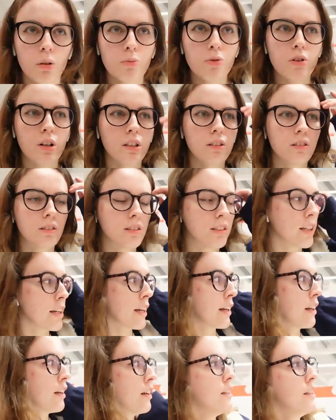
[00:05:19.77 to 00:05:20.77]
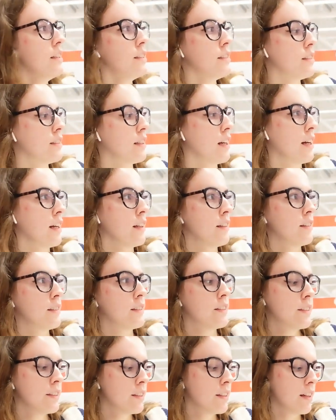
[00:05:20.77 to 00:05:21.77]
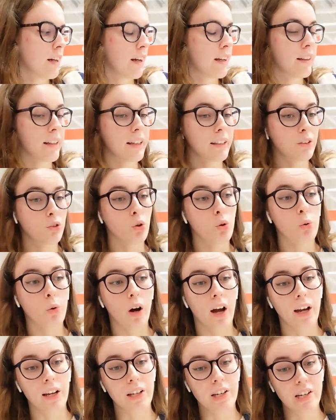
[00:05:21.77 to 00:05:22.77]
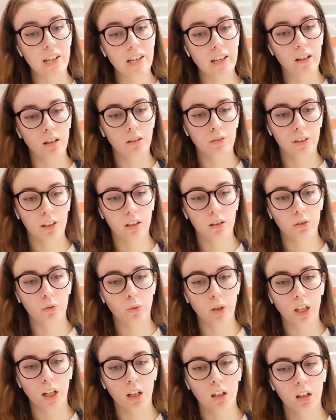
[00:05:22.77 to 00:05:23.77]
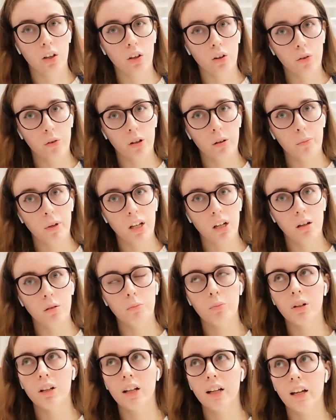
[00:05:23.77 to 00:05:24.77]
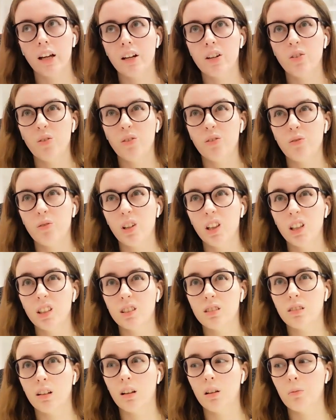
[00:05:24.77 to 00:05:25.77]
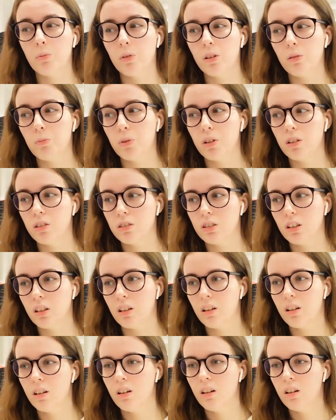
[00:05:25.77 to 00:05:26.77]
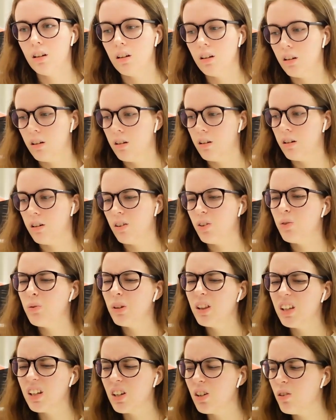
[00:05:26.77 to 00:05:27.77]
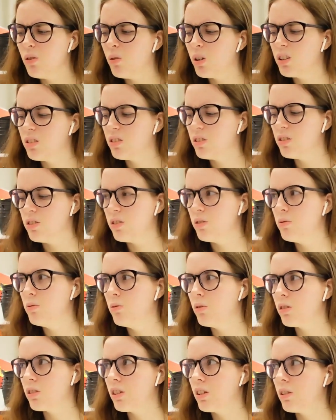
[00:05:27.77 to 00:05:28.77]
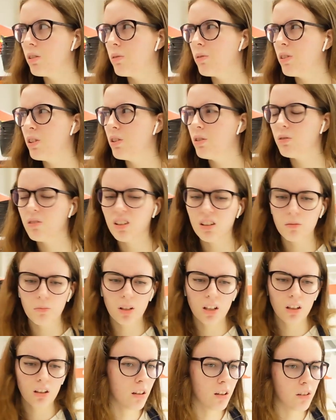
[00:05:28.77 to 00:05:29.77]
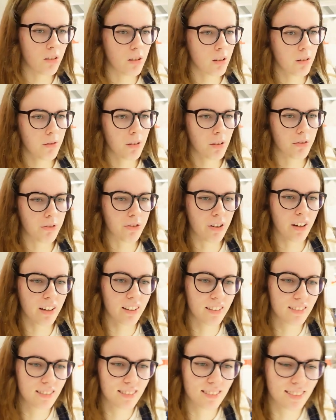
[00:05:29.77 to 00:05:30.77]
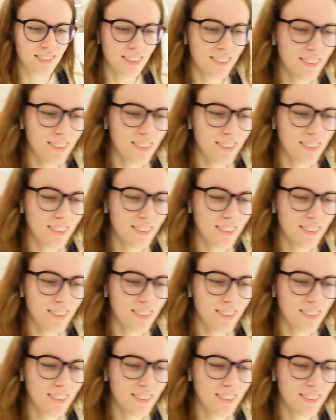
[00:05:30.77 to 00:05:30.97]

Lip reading: I'm trying to say is that I like the whole idea of Halloween. You know what I mean? But like, I don't really celebrate it because I don't really know what to do on Halloween. You know what I mean? I don't have any friends.